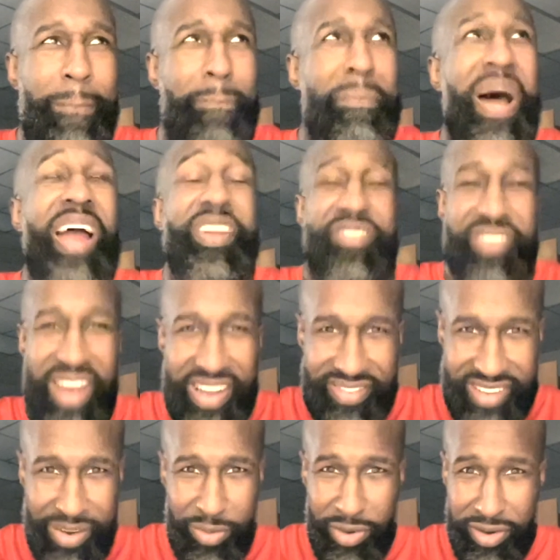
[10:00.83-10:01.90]
my assigned
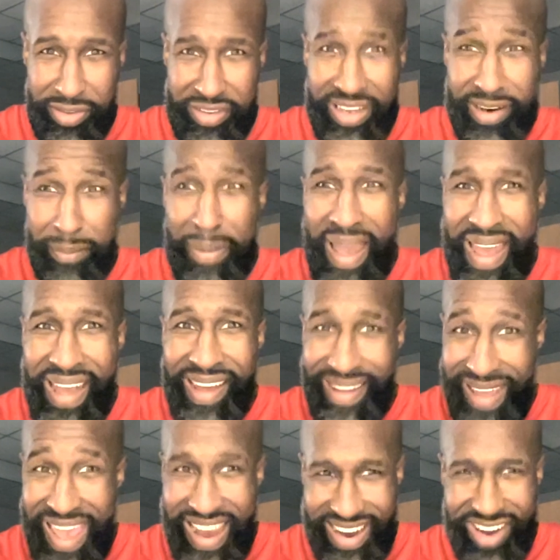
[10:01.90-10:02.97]
seat was in the back
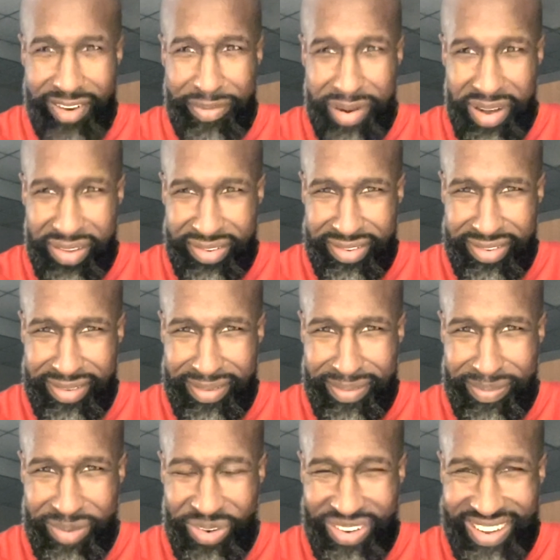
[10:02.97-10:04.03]
of the bus,
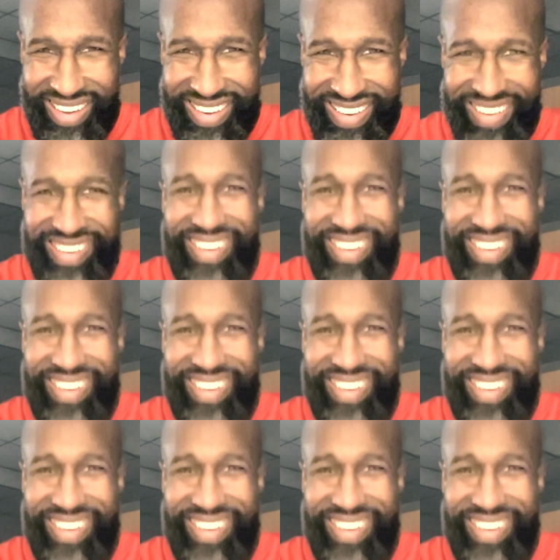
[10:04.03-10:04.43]
okay?